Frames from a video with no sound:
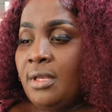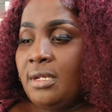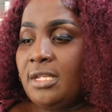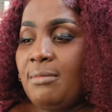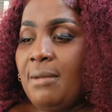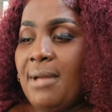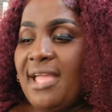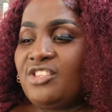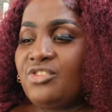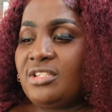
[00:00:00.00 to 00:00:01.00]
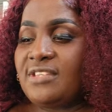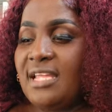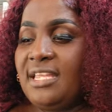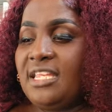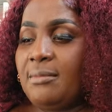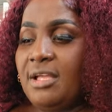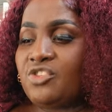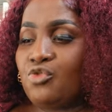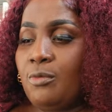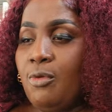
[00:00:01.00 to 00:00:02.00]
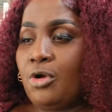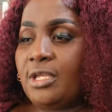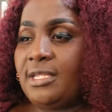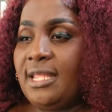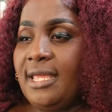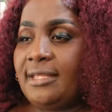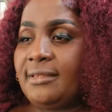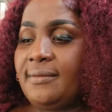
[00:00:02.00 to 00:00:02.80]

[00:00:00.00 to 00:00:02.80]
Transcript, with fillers: Them I buy drinks and then them I throw buggy in it.